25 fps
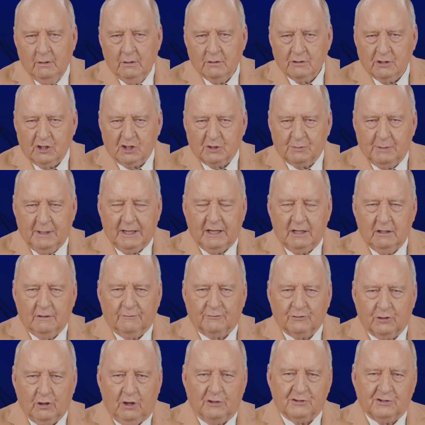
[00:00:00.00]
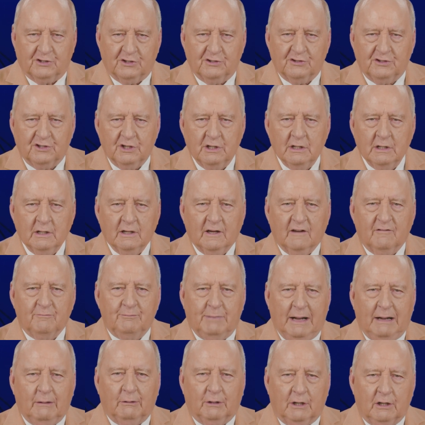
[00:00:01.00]
So, speaking of tossers, if
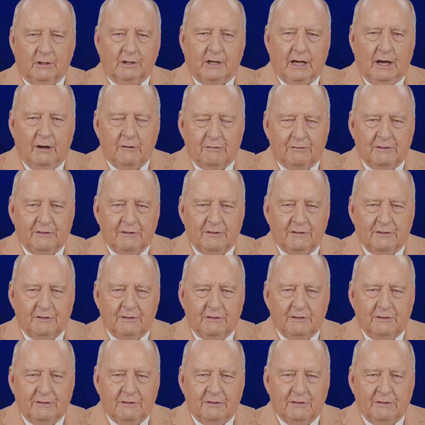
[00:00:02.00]
Bowen and Co